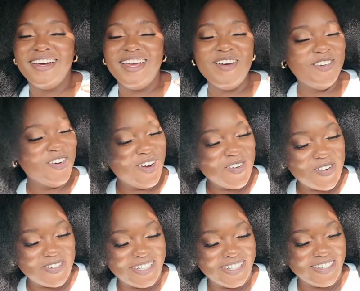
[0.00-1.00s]
You don't know
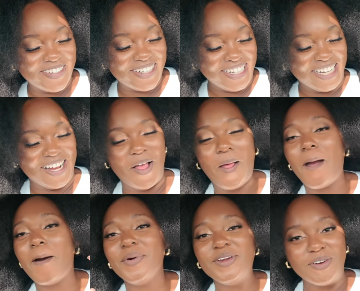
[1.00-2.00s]
what to do.
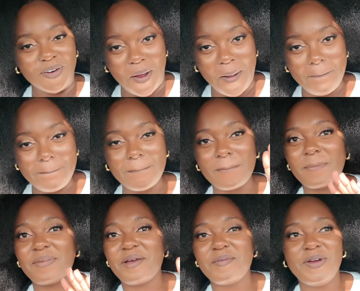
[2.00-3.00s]
I'ma do it,
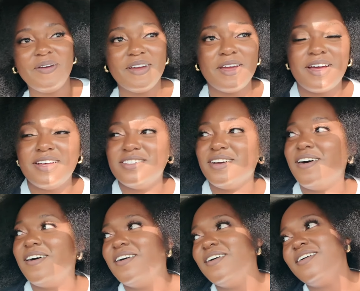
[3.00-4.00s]
period, cause
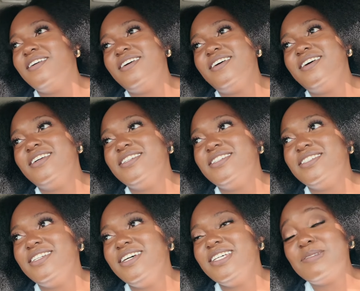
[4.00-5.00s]
y'all,
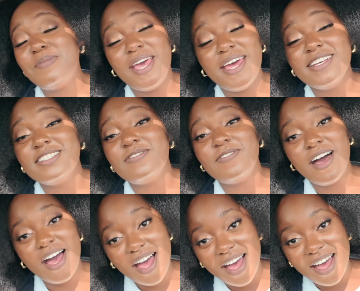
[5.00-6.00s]
this man is
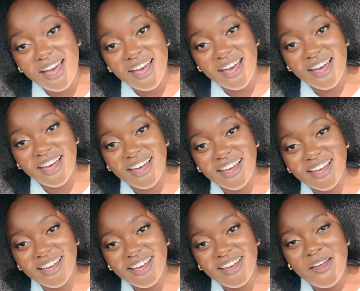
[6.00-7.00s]
fire
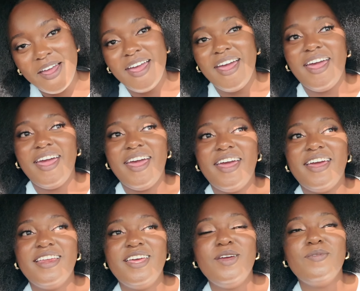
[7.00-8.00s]

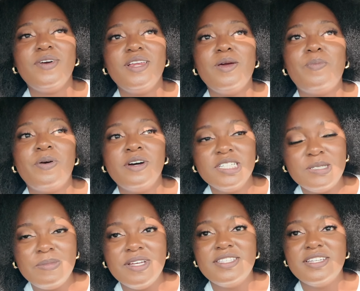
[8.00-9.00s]
and he really pushed
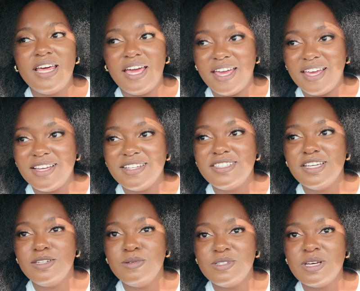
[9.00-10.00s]
me today to
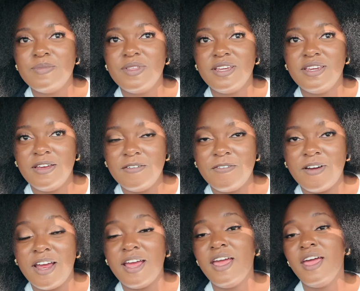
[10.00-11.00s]
do something
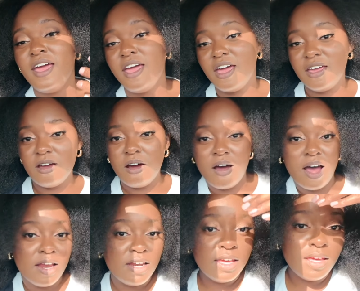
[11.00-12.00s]
different. And y'all,
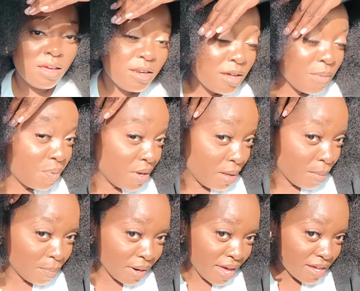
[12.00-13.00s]
I did end up
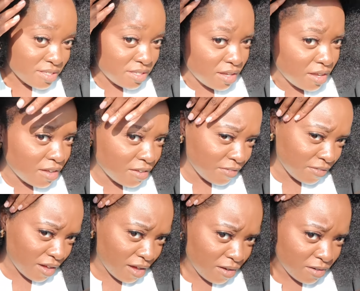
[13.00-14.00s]
putting black stuff.
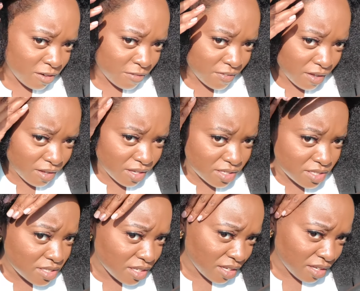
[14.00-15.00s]
I don't know if y'all can
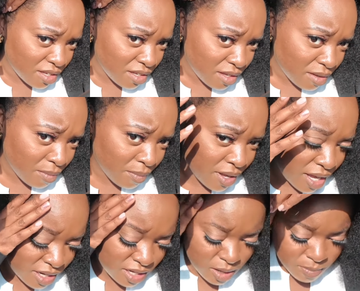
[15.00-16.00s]
see, but I
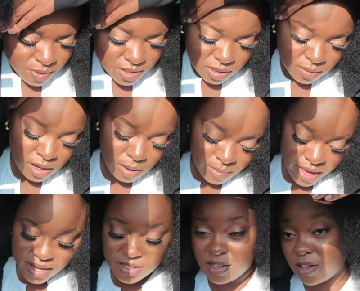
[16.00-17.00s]
did put some of that
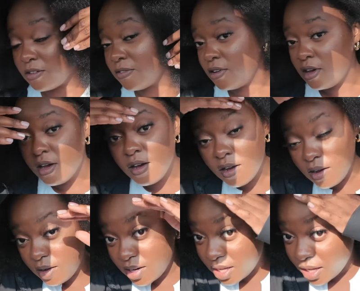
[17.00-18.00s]
black stuff
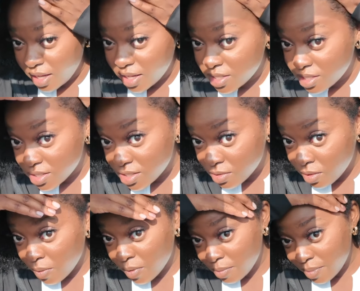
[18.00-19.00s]
on the edges so
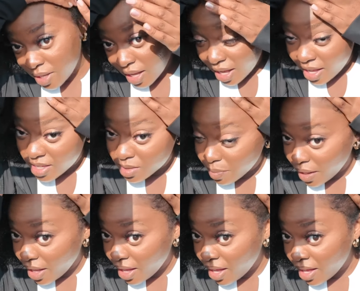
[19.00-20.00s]
it wouldn't be as
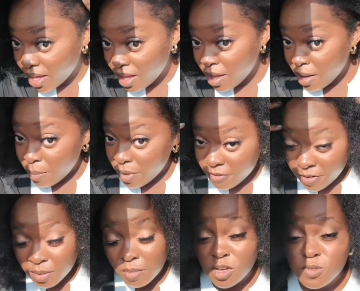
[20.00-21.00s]
bad, but for
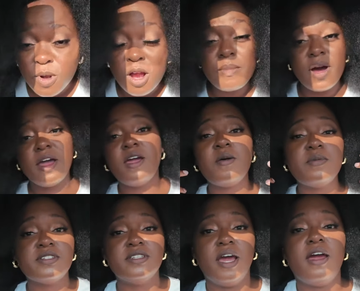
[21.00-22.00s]
the most part my hair
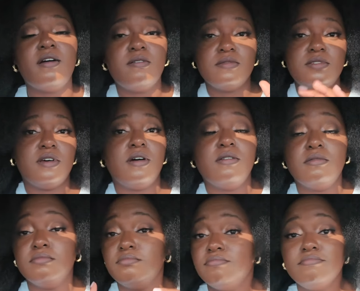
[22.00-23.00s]
was down, so